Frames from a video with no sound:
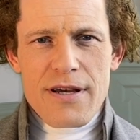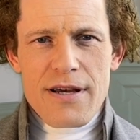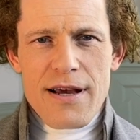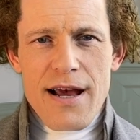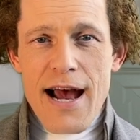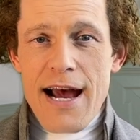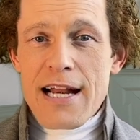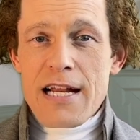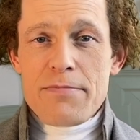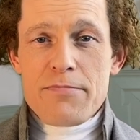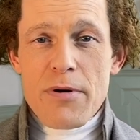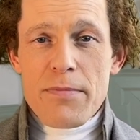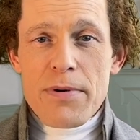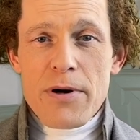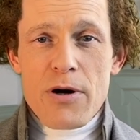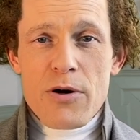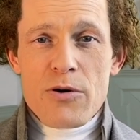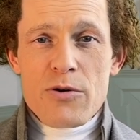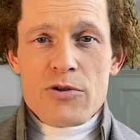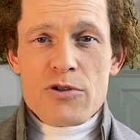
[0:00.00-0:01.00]
and
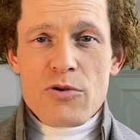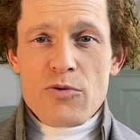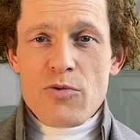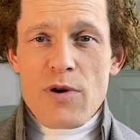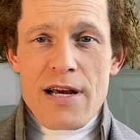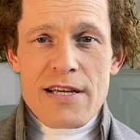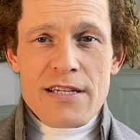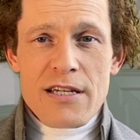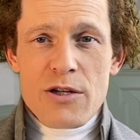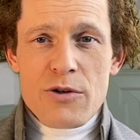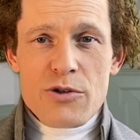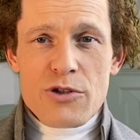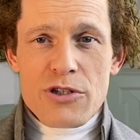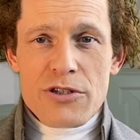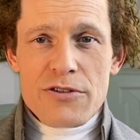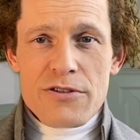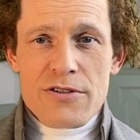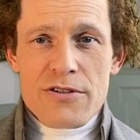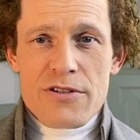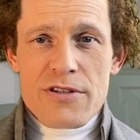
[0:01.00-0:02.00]
proposed
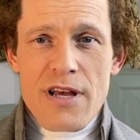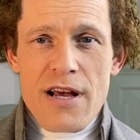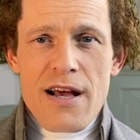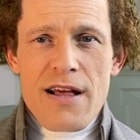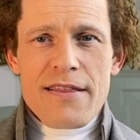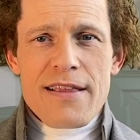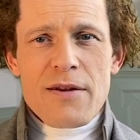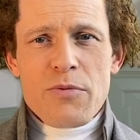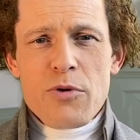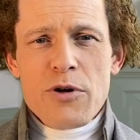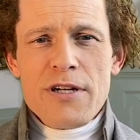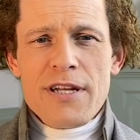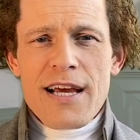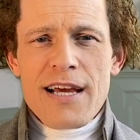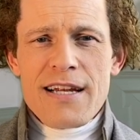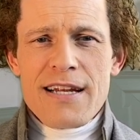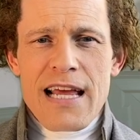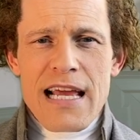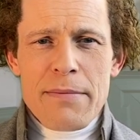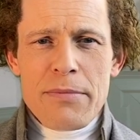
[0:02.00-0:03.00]
resolutions that would
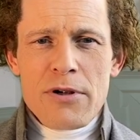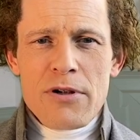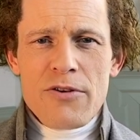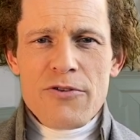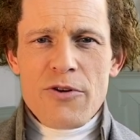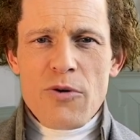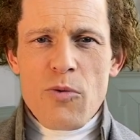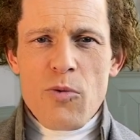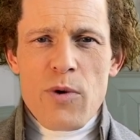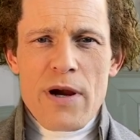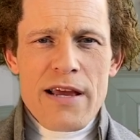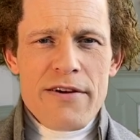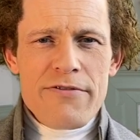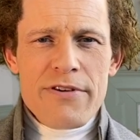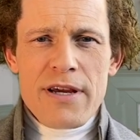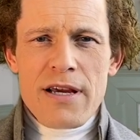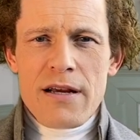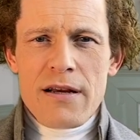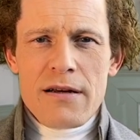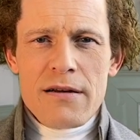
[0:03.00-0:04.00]
enable the
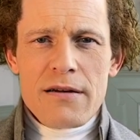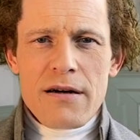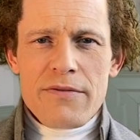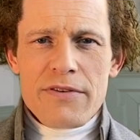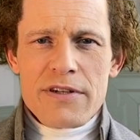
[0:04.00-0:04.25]
weaving of a